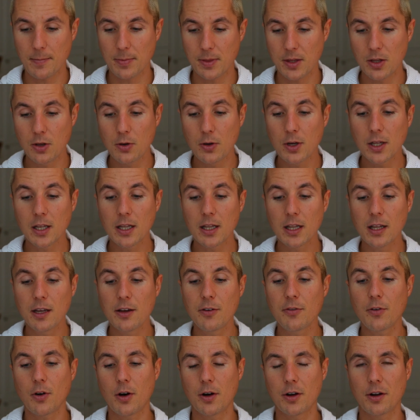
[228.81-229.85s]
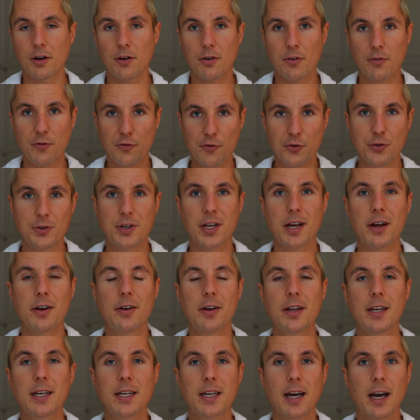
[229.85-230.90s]
You can live on a
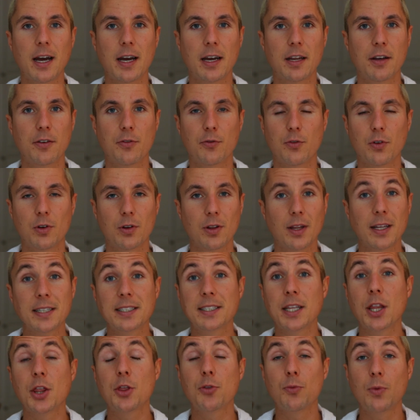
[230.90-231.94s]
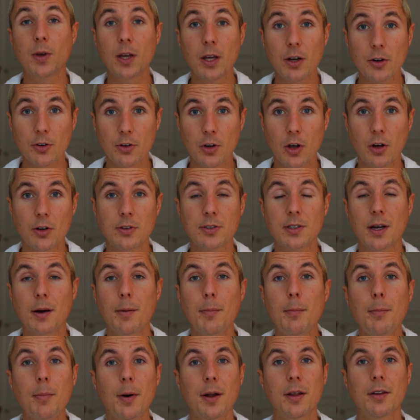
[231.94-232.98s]
fruitarian diet for less than $300 a
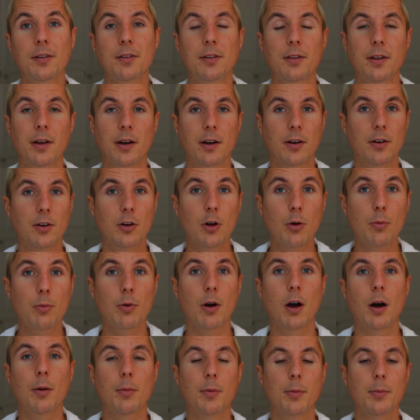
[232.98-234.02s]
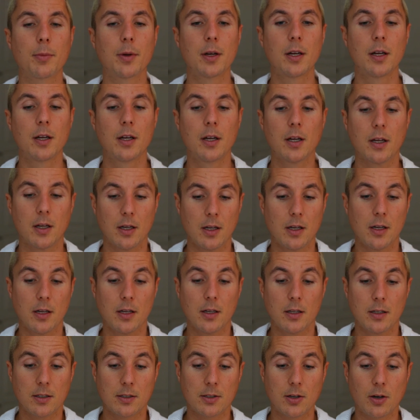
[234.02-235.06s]
month there, no problem.
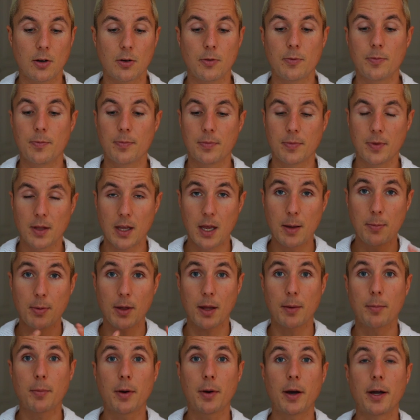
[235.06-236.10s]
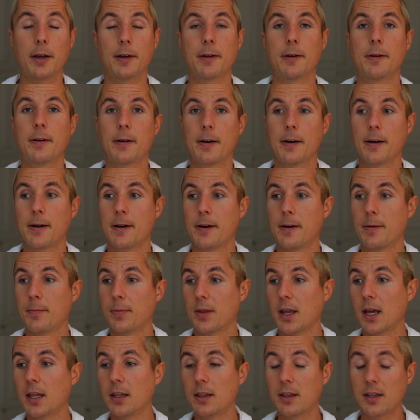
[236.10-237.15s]
So keep that in mind.
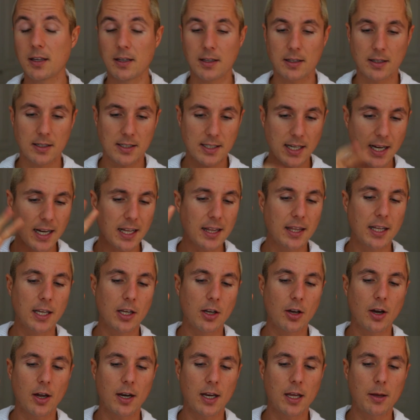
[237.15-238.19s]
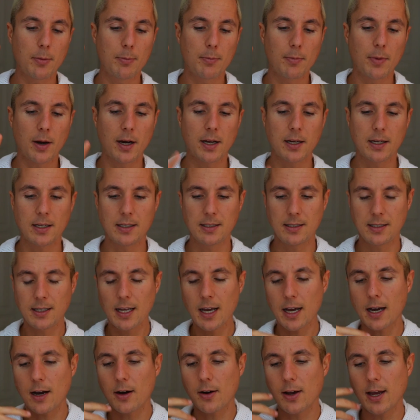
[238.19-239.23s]
And the second thing you got to keep in mind is,
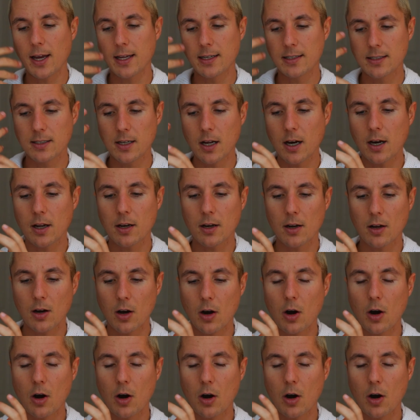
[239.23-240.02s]
yeah, okay, it's not